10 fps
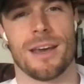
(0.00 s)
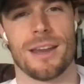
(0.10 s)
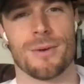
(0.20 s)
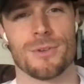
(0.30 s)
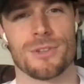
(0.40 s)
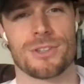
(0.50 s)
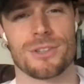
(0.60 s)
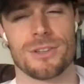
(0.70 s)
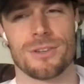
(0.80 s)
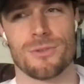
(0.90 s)
And it
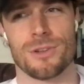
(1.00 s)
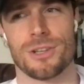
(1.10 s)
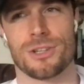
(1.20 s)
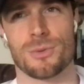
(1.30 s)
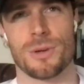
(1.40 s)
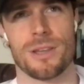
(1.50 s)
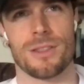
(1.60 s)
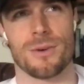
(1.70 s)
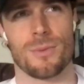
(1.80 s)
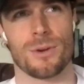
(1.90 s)
was really
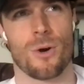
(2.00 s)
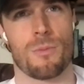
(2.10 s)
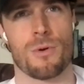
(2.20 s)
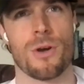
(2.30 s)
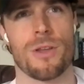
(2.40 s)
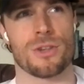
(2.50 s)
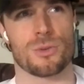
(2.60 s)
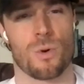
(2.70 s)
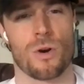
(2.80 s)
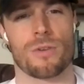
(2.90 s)
sweet that we'd all put in
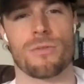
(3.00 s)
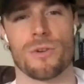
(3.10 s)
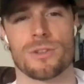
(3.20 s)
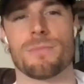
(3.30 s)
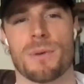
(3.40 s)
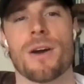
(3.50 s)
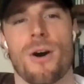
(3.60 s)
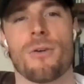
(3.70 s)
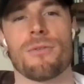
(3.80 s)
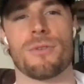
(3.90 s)
this work for it to pay
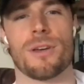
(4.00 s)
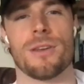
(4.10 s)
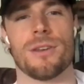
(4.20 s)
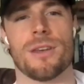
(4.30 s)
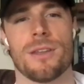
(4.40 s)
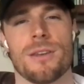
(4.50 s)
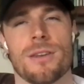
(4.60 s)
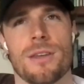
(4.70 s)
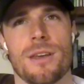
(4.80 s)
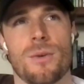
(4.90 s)
off in
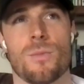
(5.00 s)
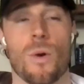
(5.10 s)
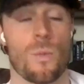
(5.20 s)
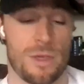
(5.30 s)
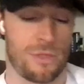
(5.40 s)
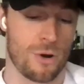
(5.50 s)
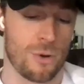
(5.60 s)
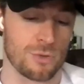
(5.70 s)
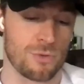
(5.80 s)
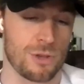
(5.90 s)
what we thought
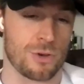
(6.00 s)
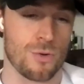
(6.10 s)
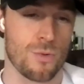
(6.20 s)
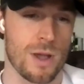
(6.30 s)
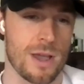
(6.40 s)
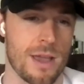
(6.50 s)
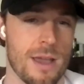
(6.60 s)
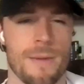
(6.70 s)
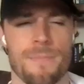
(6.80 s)
was a really cool way.